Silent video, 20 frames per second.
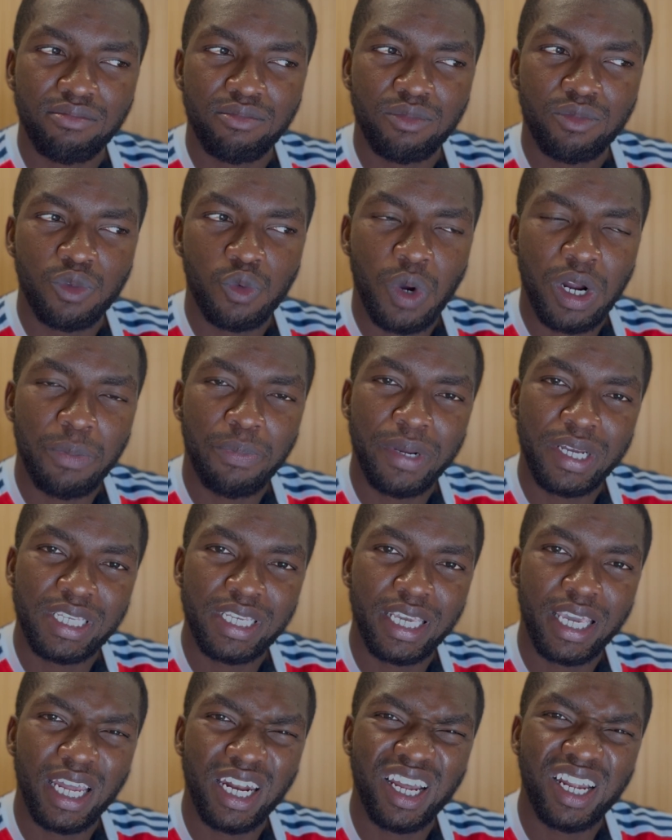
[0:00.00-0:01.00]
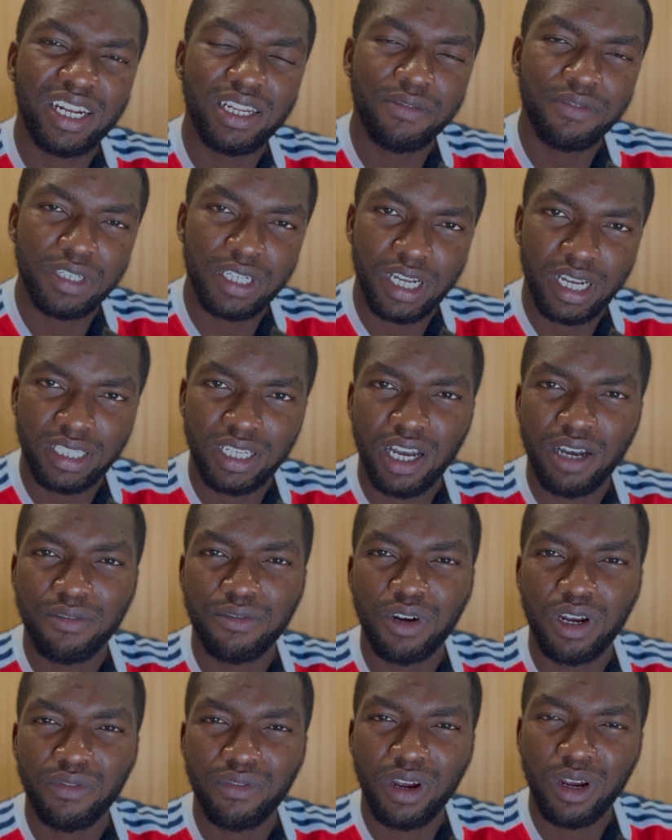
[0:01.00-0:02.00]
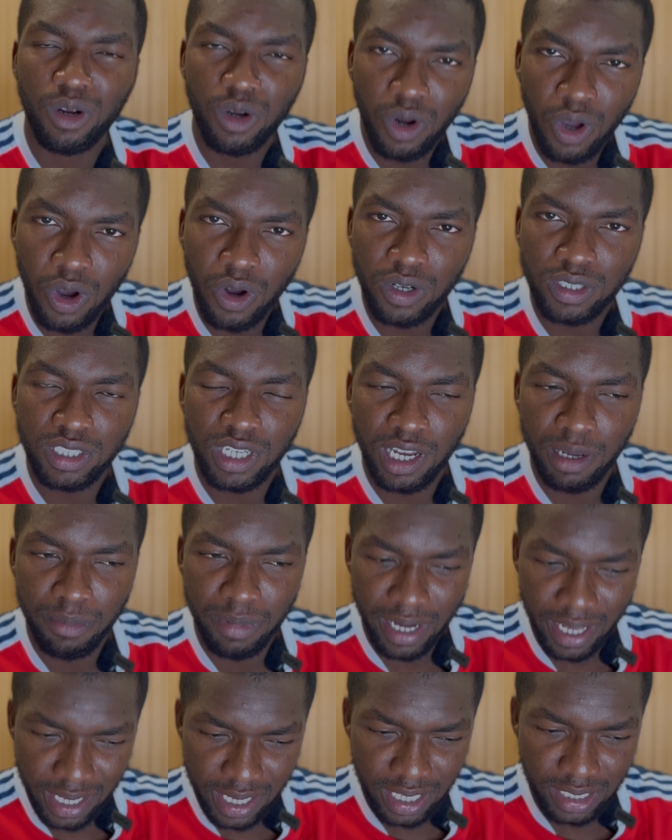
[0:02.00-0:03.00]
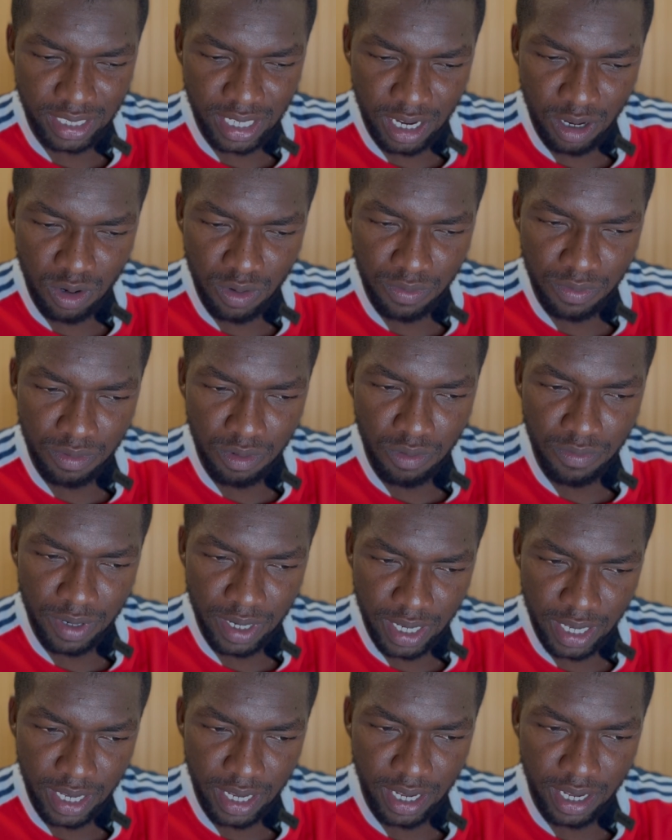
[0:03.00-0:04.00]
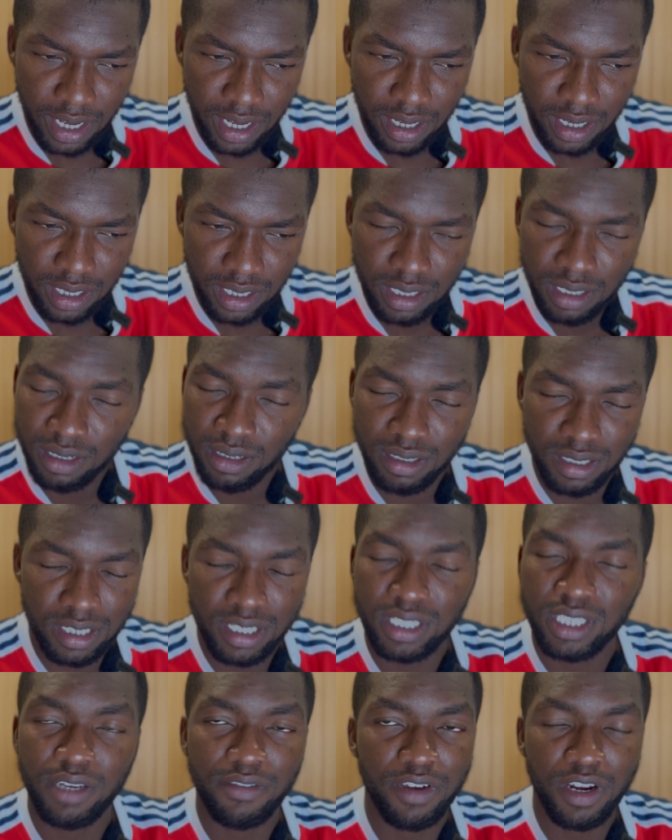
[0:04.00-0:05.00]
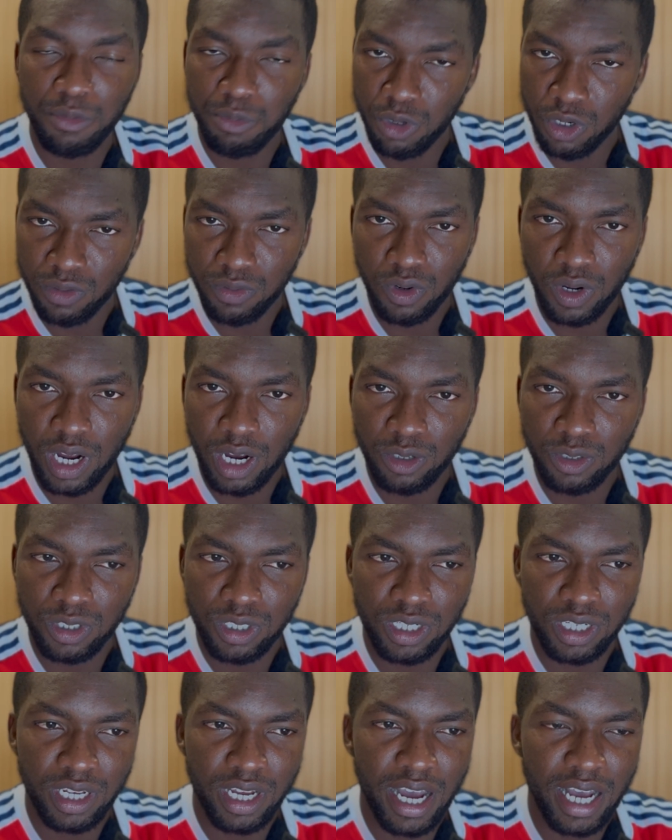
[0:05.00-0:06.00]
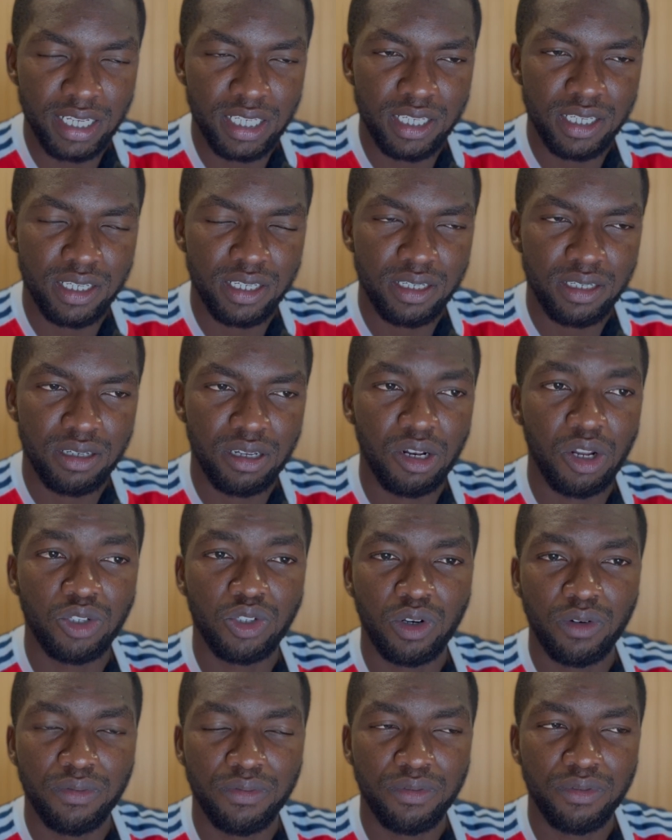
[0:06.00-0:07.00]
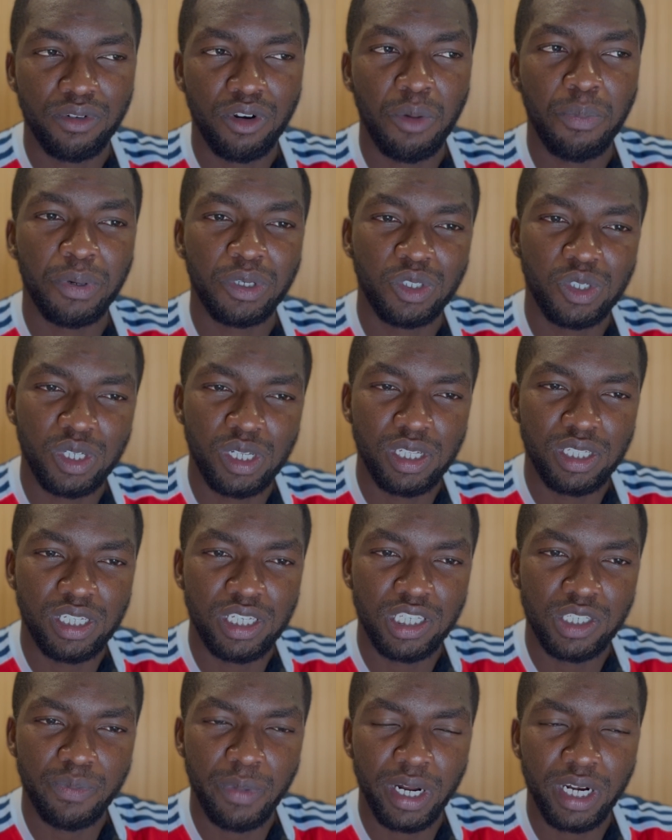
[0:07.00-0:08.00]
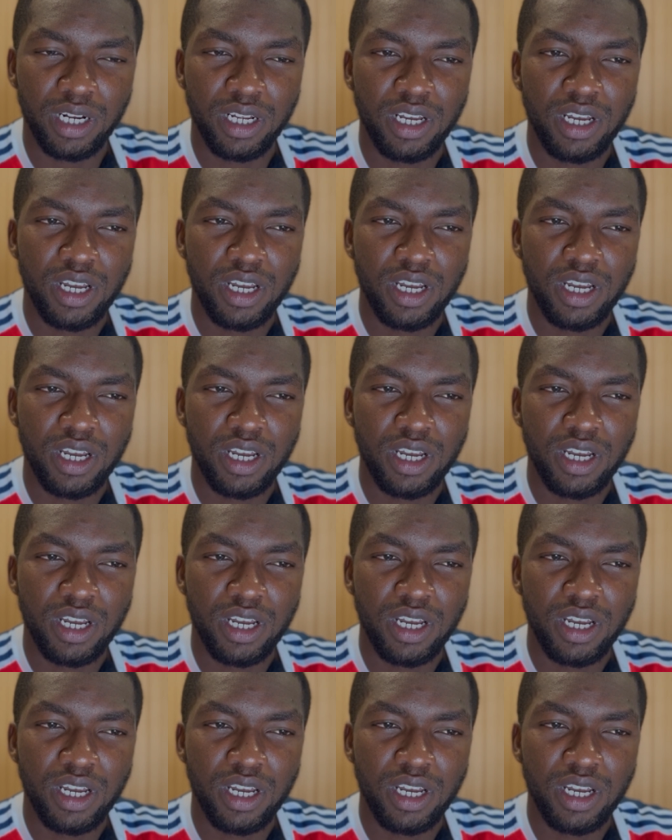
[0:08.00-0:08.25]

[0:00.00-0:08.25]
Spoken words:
one person cannot live in Qatar for a very long time. Like Qatar over here, it's a very beautiful country, has a lot of opportunities, but